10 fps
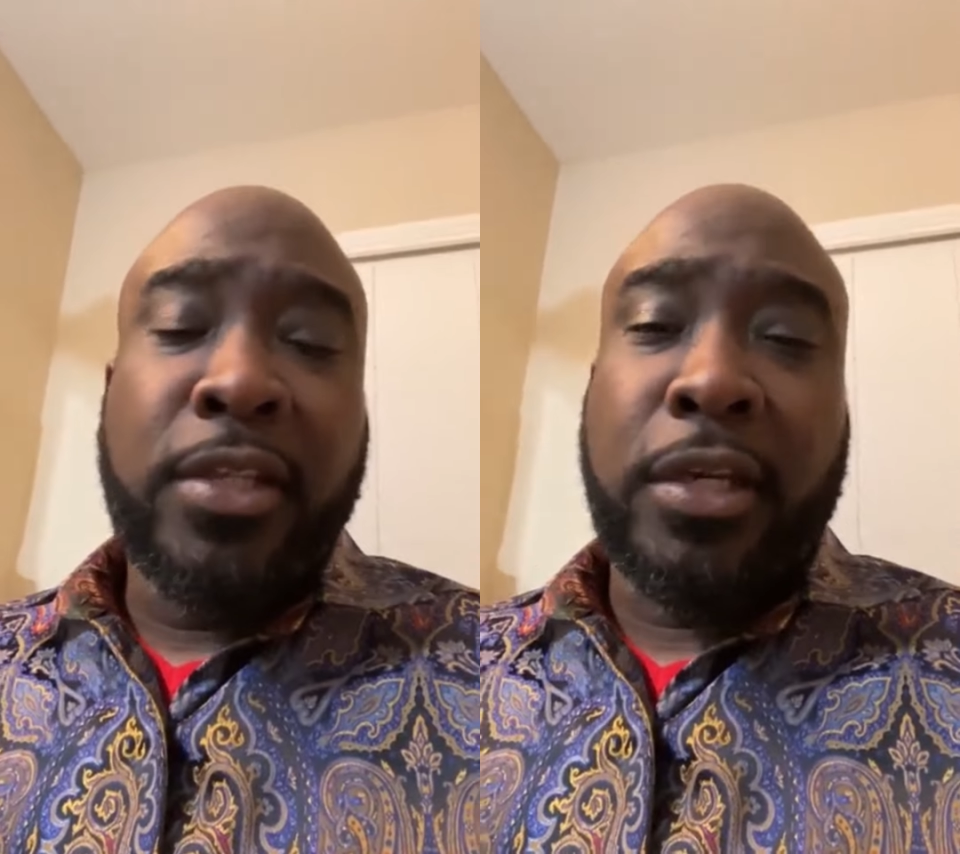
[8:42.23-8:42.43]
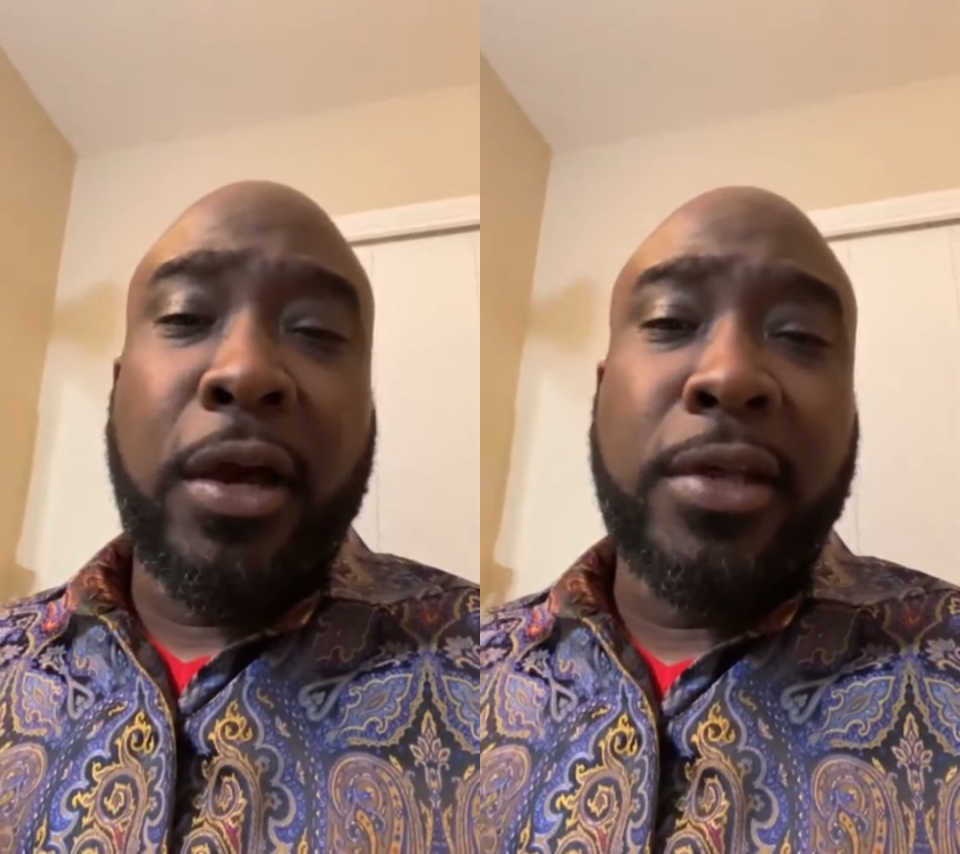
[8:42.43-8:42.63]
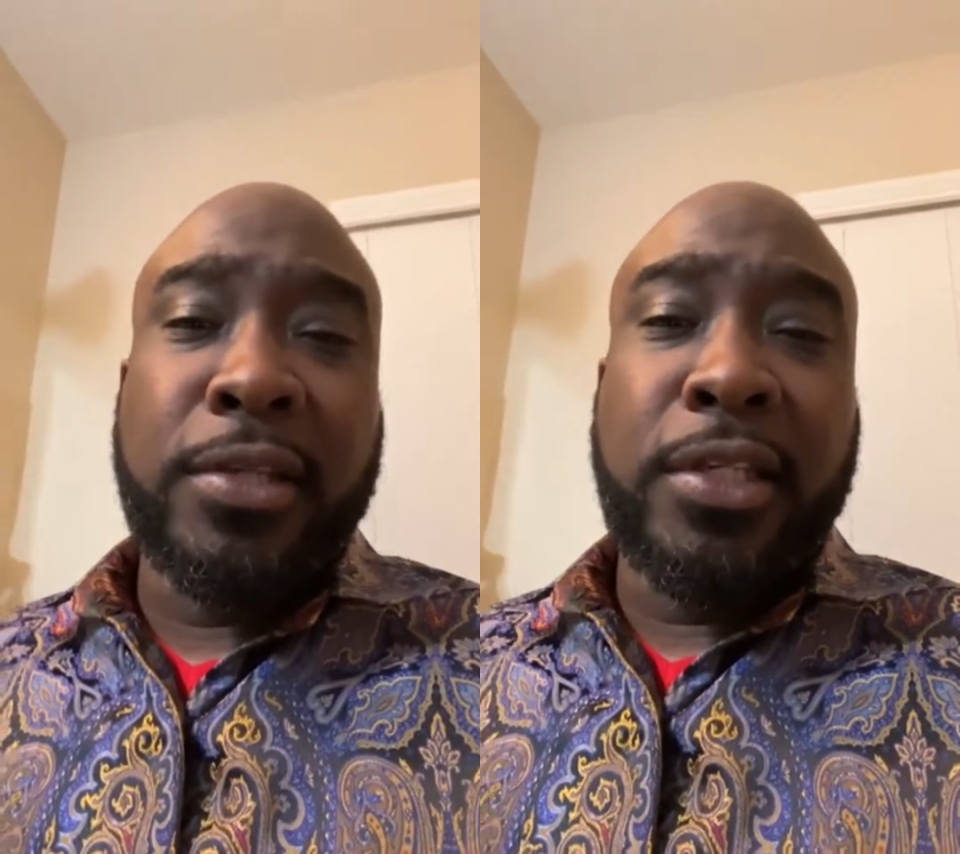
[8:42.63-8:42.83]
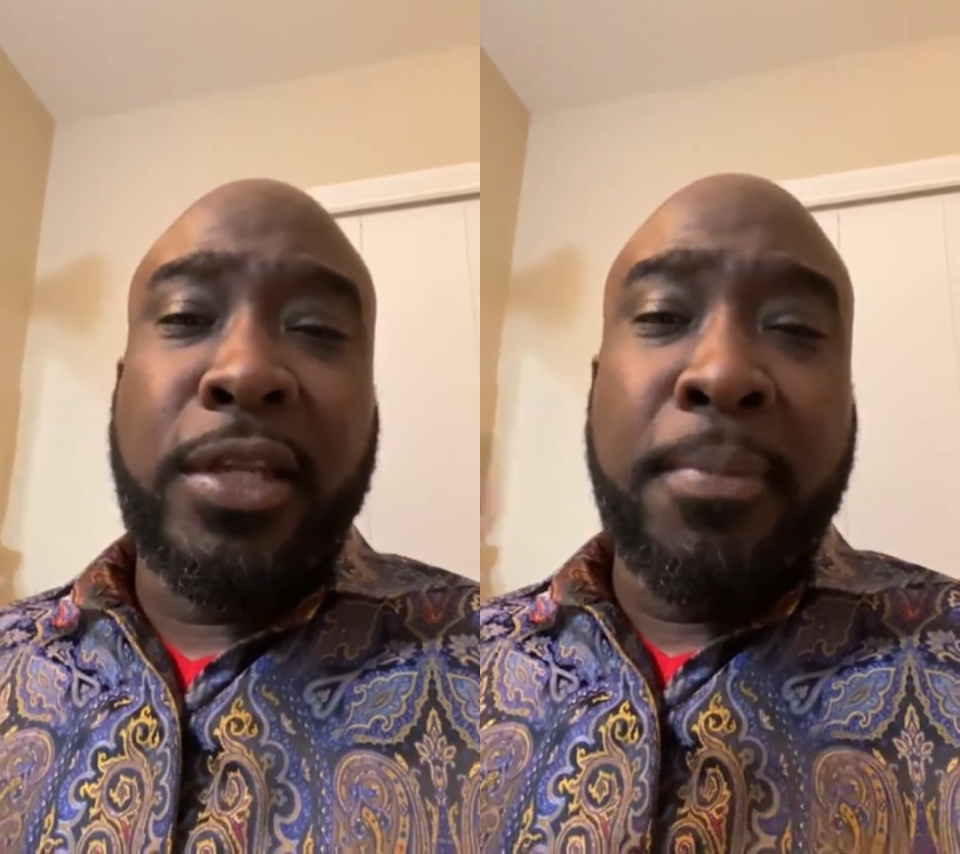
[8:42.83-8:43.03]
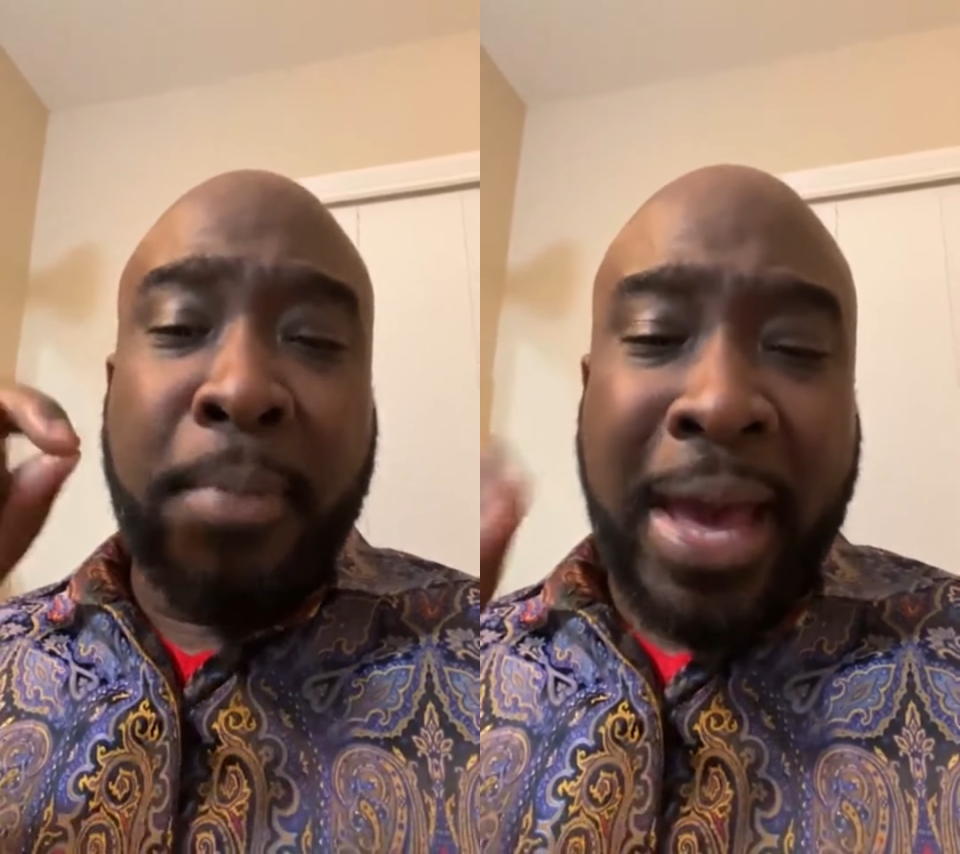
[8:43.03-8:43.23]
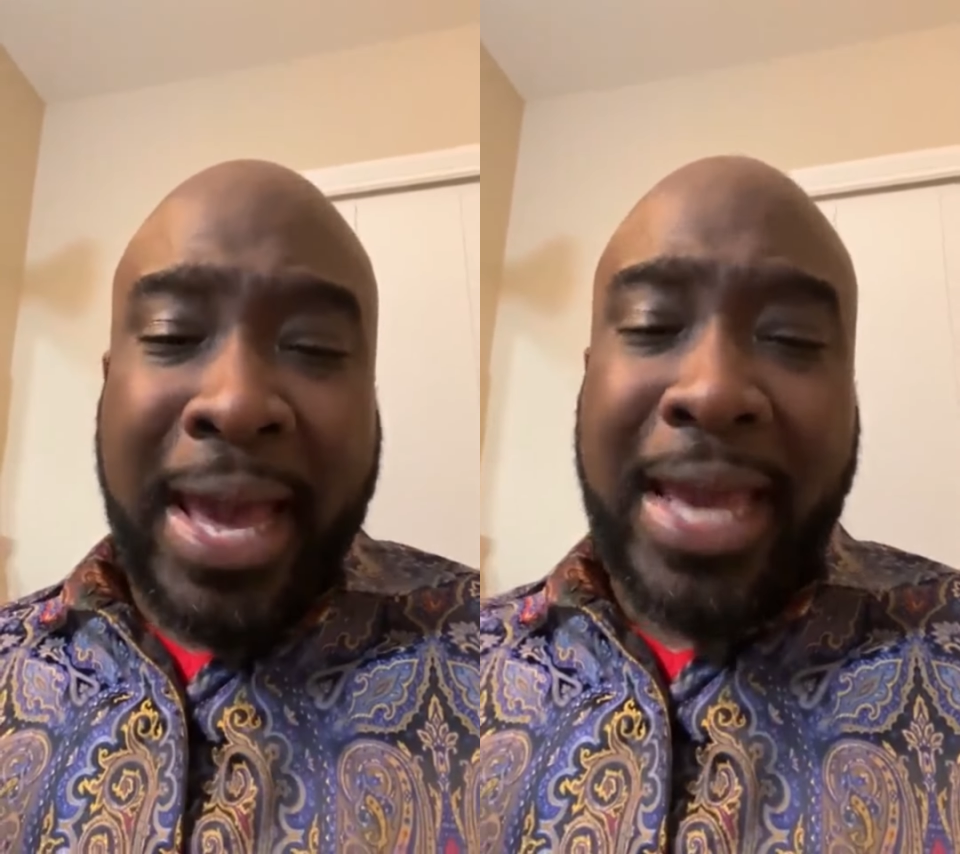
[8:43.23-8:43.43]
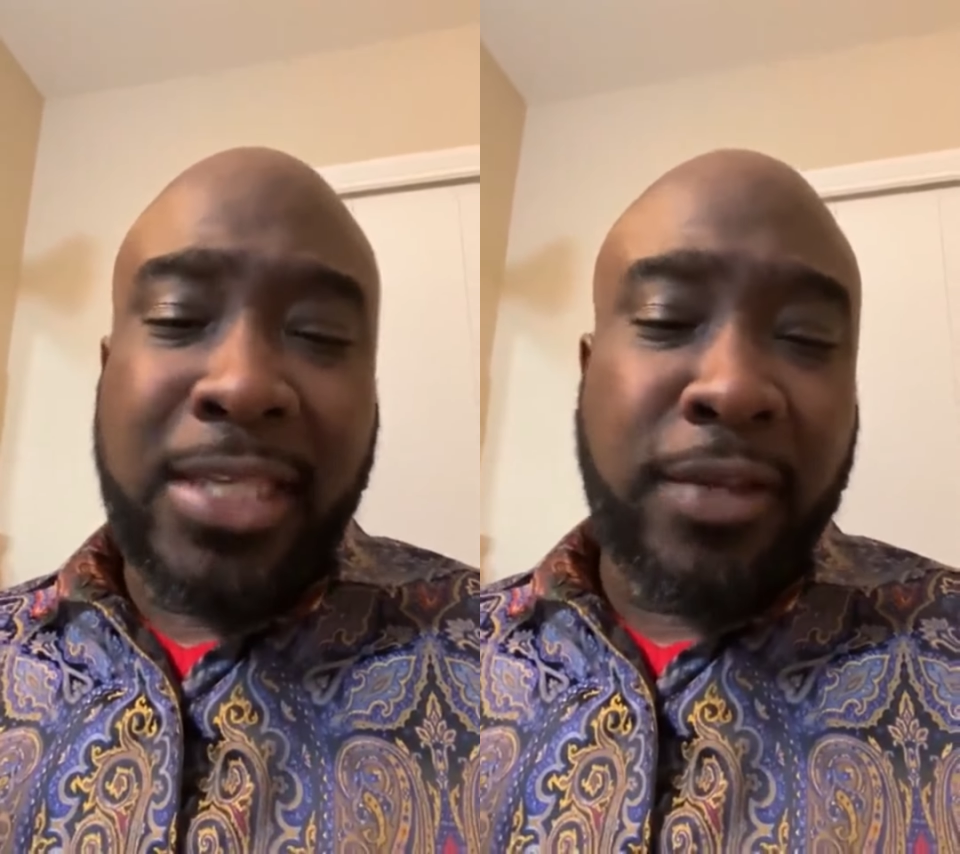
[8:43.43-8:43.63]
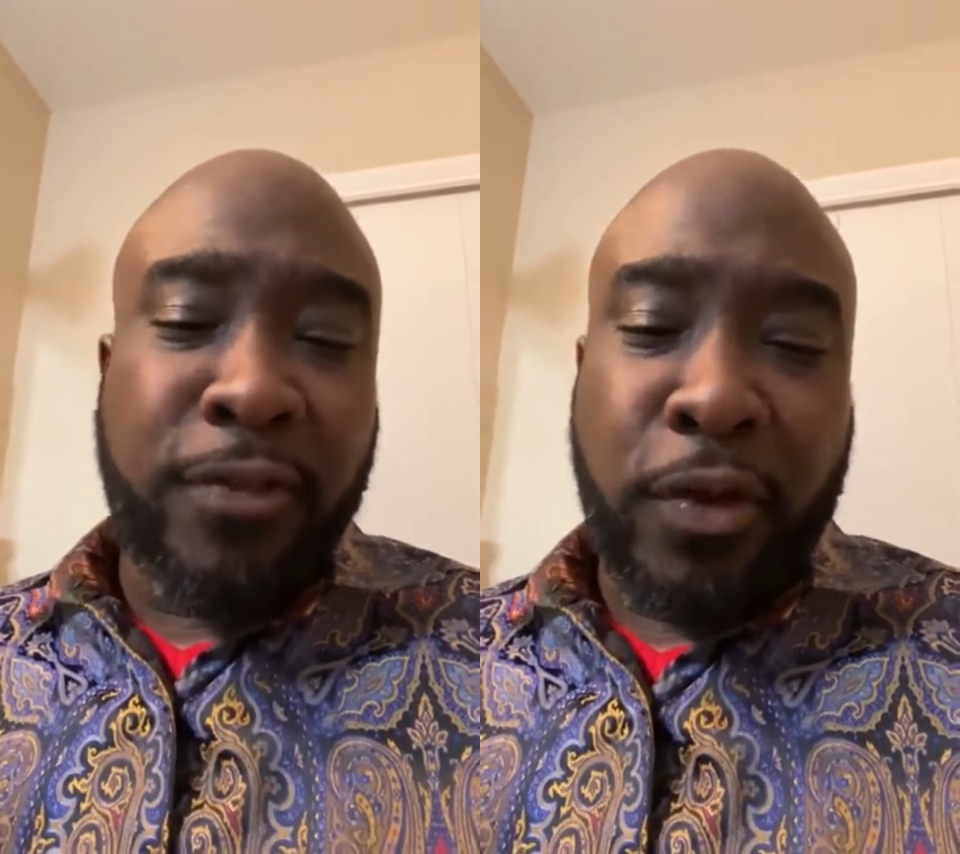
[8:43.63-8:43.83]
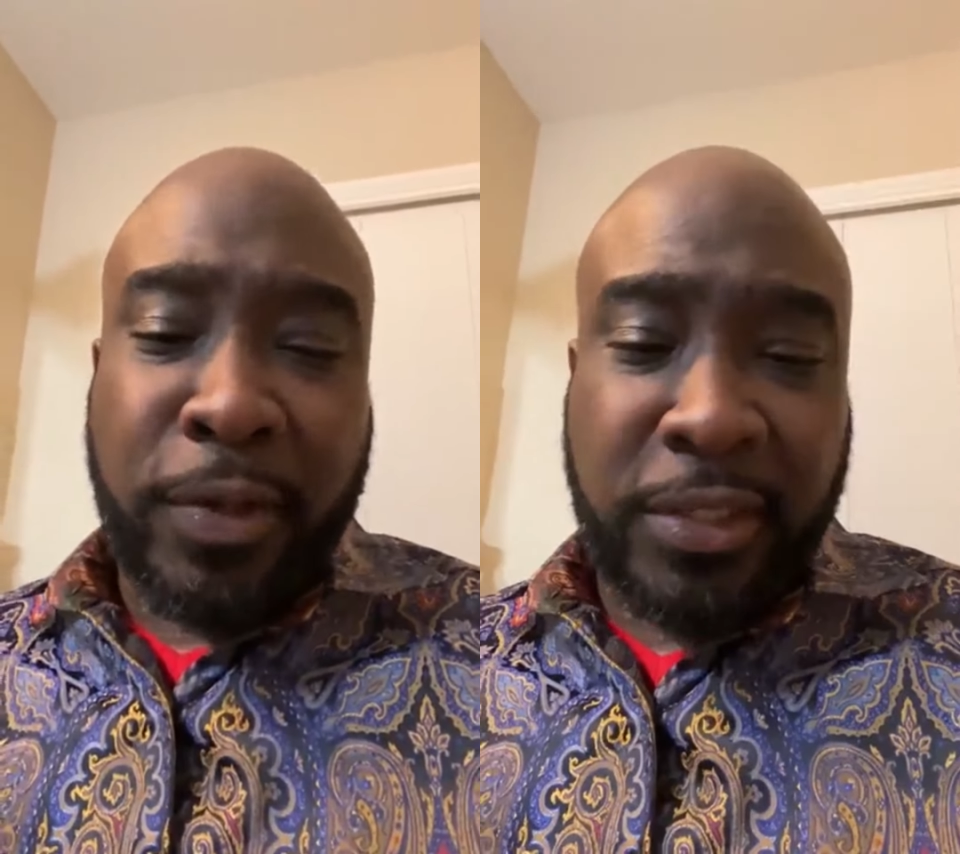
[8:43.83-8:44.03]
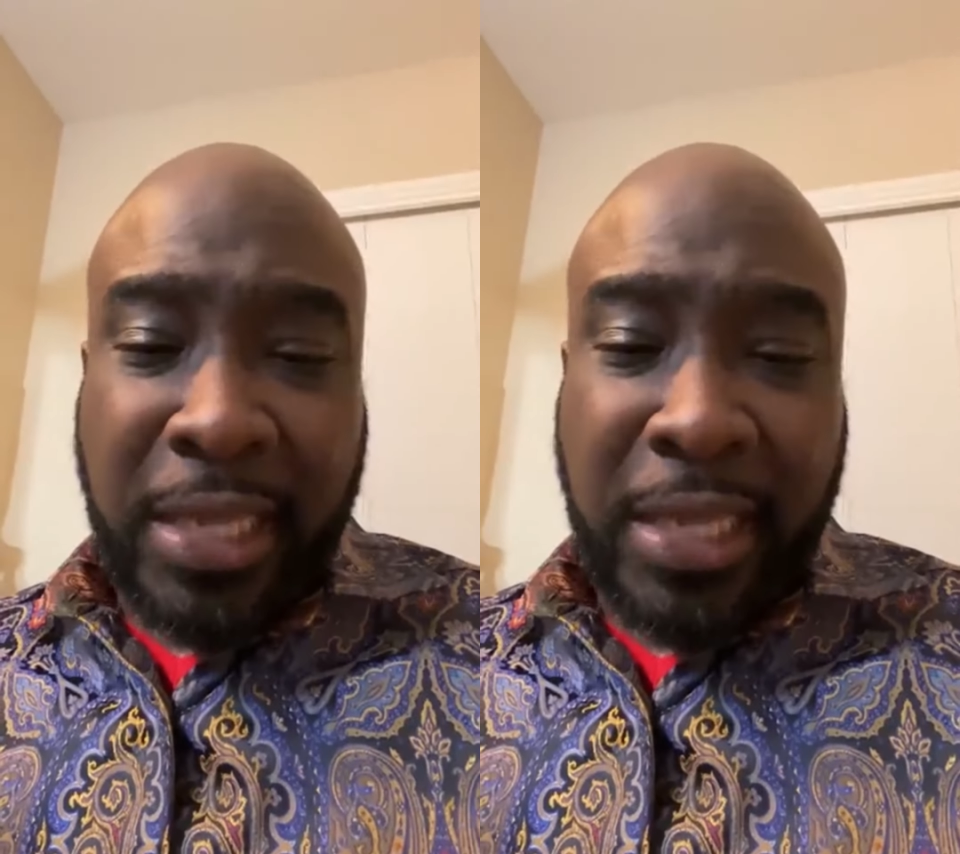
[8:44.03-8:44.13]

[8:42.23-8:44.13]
to cause a demise of your